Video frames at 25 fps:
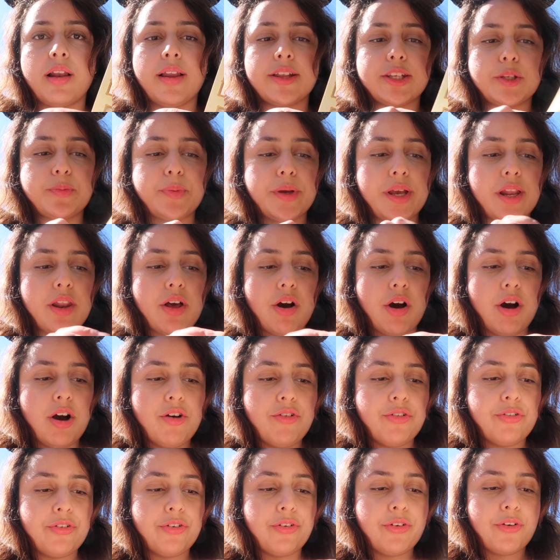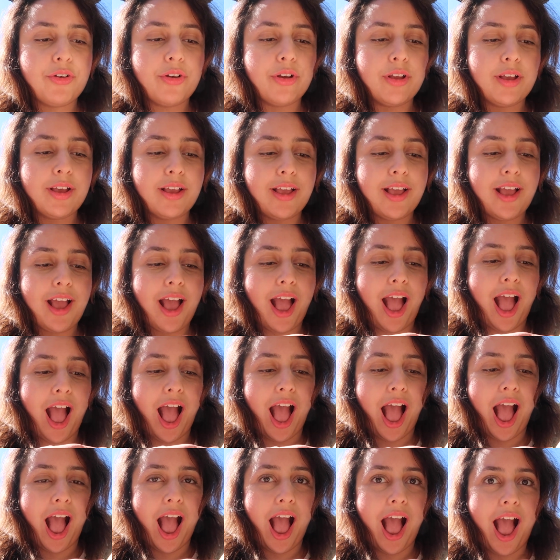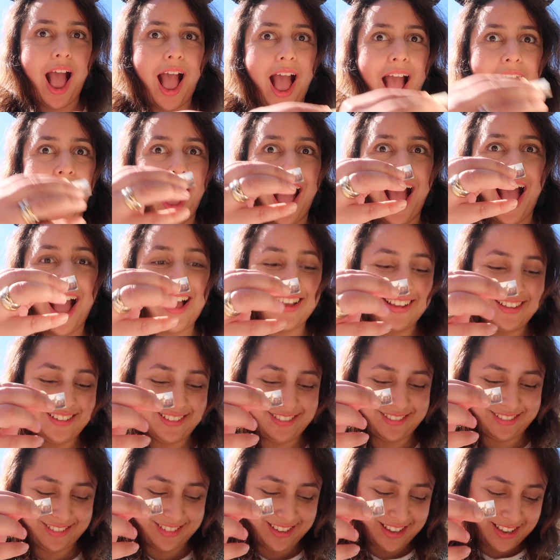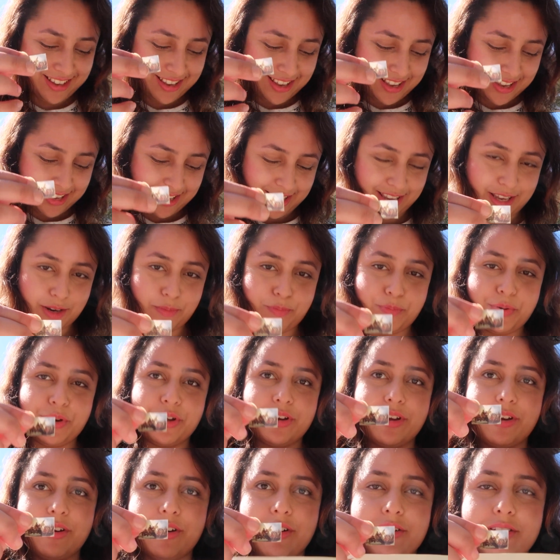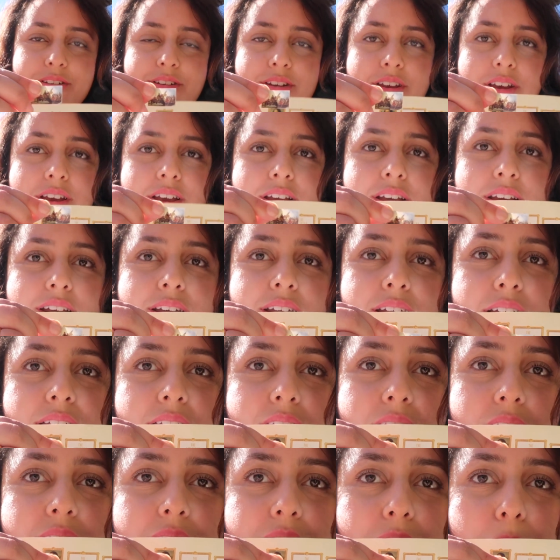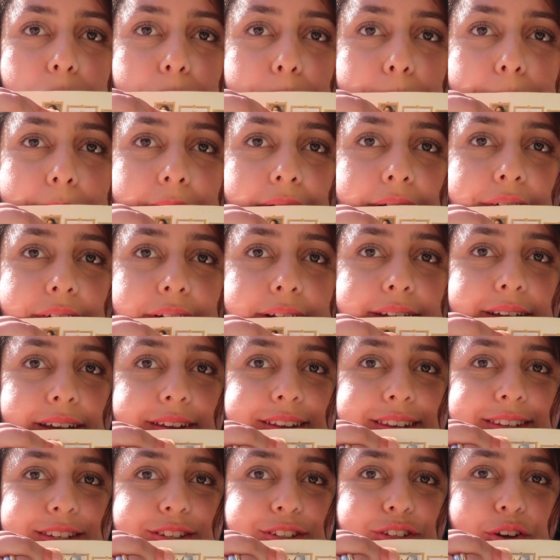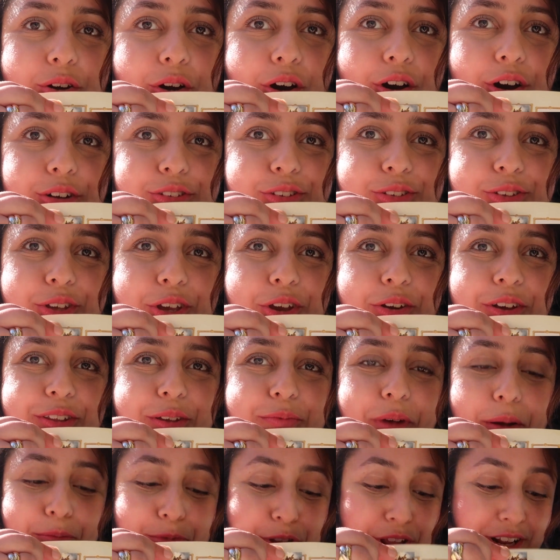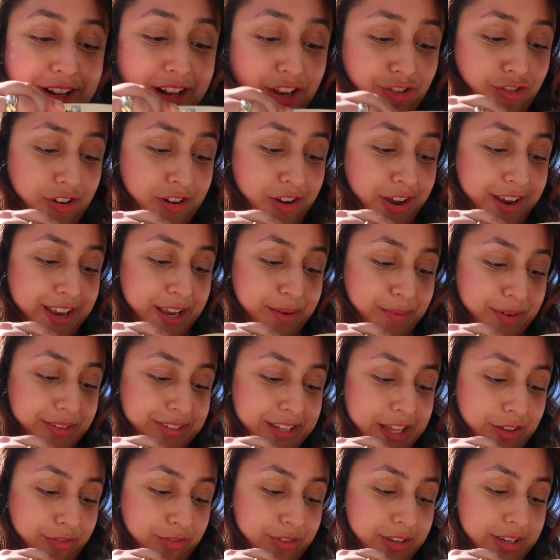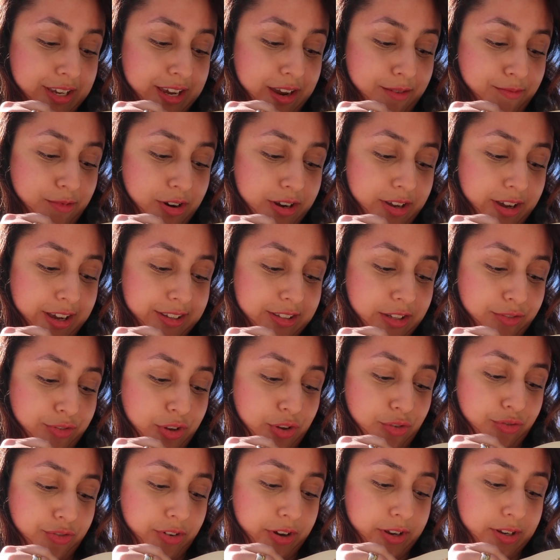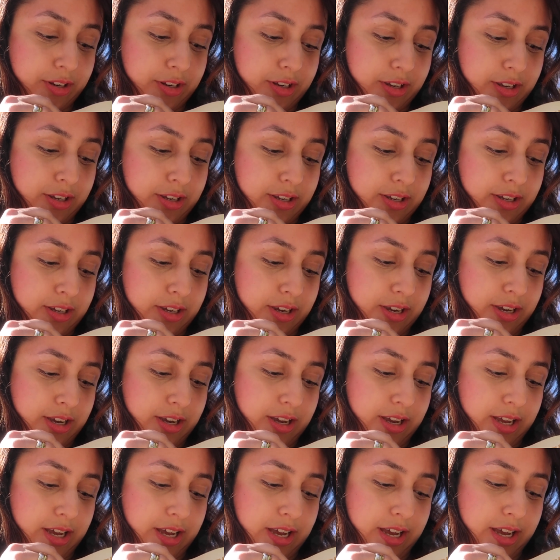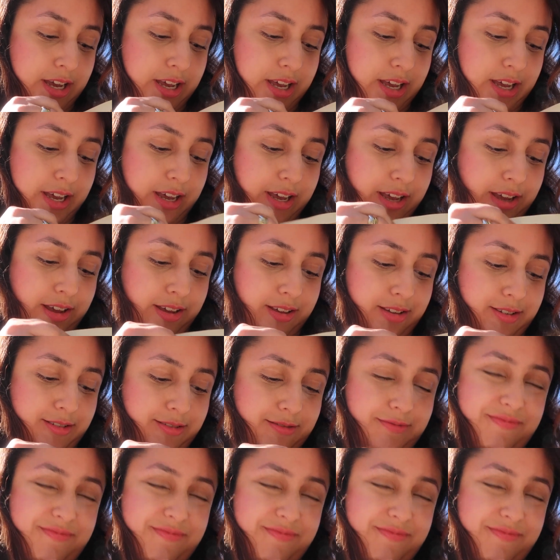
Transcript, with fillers: Let's peel it off. And put it on the American. This is so hard to do. I'm literally looking at myself in the camera, guys, in the viewfinder. Ah!